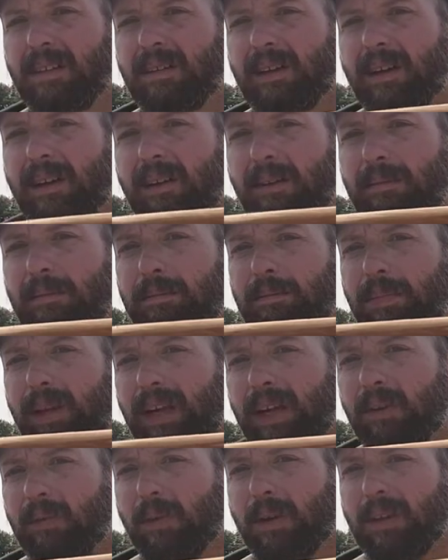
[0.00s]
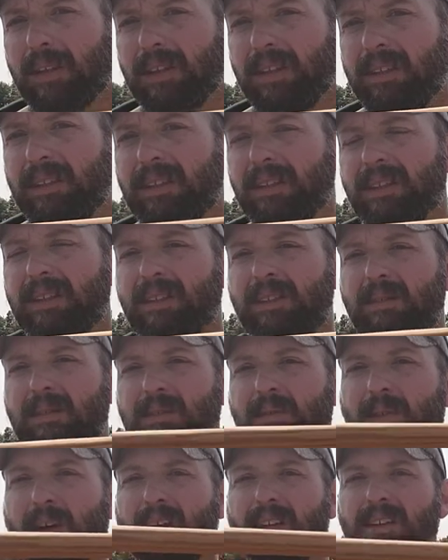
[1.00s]
uh, black walnut
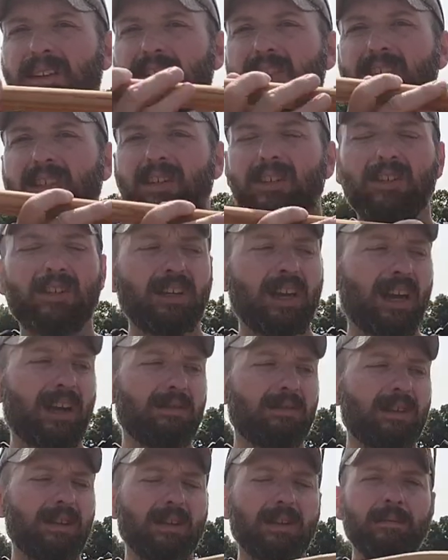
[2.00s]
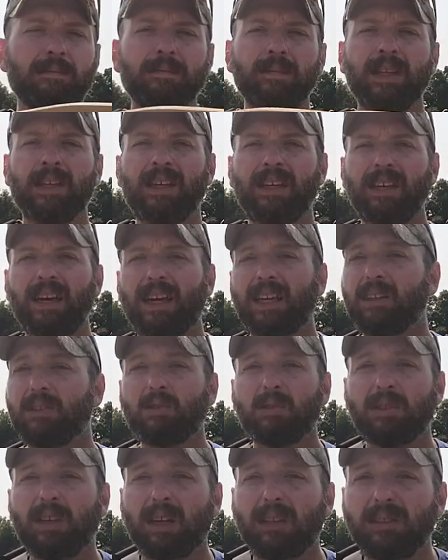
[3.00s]
on the cedar shaft here. And
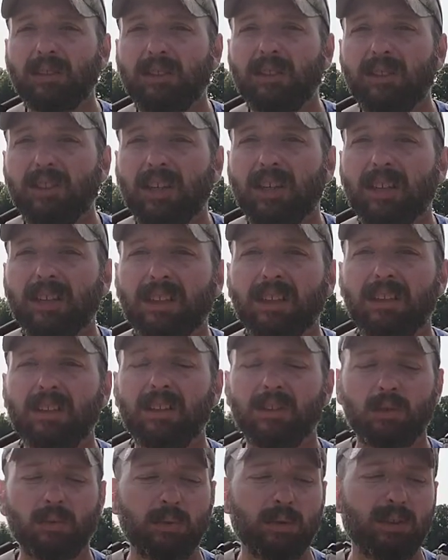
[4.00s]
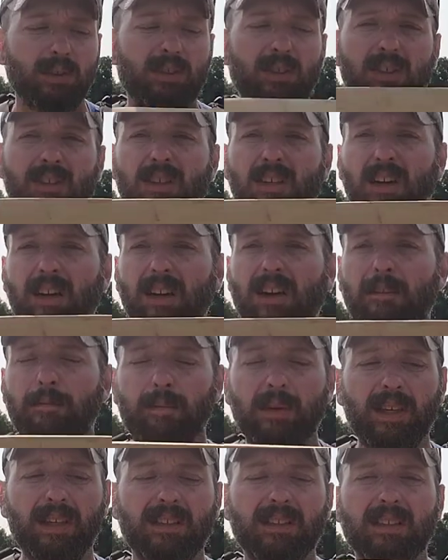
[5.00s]
this was all just junk. This was just cut off
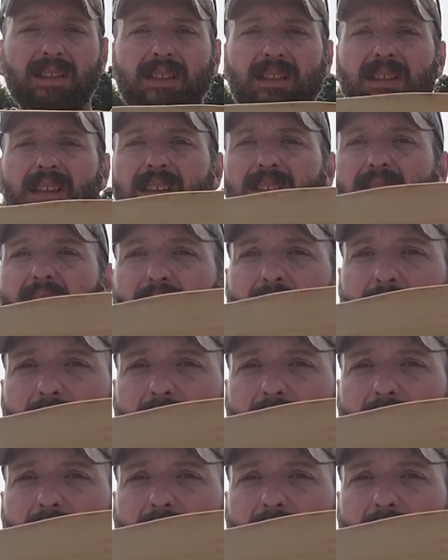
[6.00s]
pieces. These are